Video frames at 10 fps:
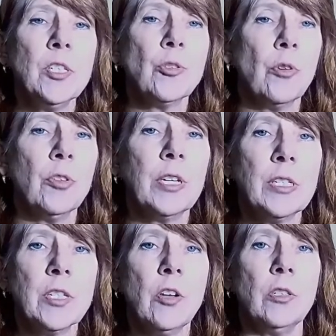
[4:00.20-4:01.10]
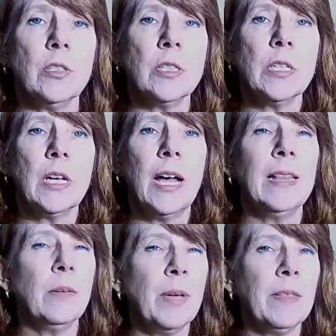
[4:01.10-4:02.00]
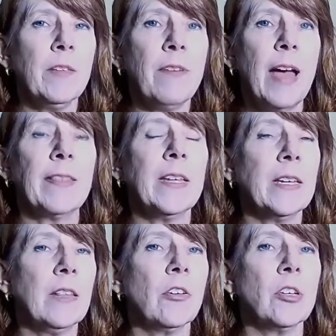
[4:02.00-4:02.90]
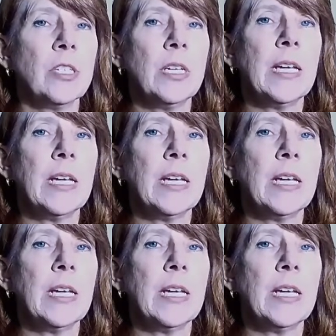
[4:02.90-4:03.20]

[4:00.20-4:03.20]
growth consultant, I lament the fact that neither our city